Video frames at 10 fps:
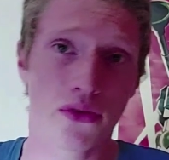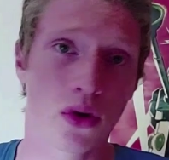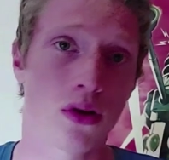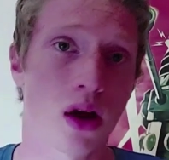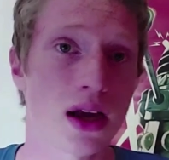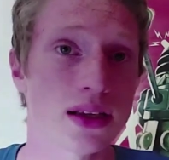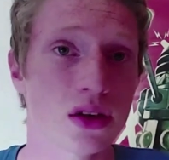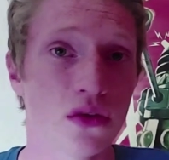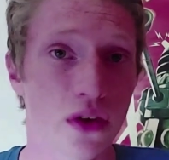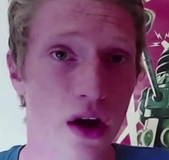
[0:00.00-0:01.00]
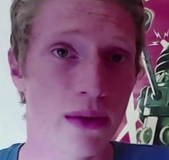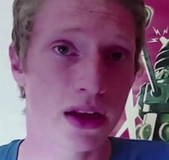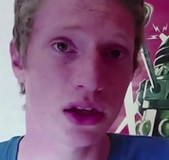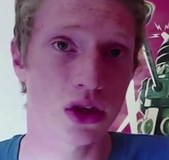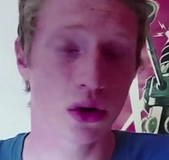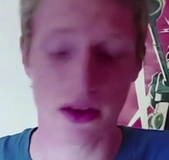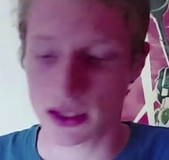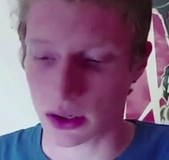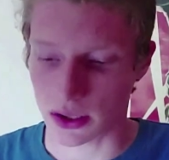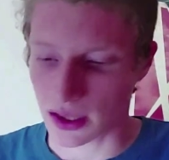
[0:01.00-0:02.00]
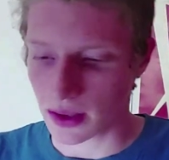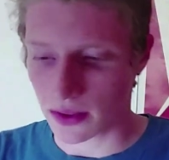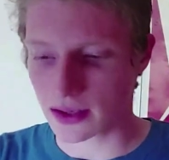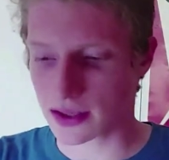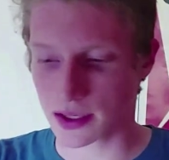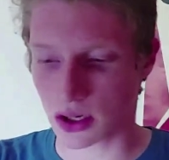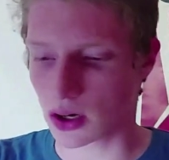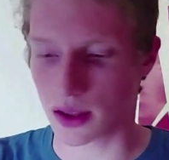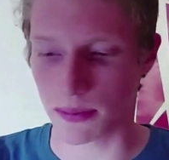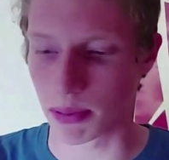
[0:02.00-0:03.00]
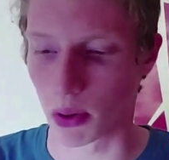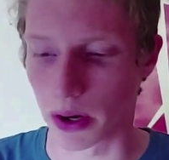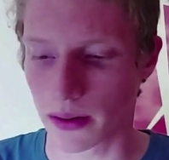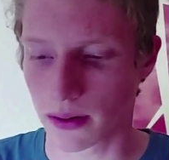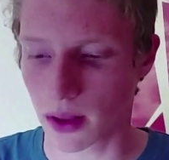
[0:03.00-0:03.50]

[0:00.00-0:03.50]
overall, I still very much enjoy the series. This is kind of the point.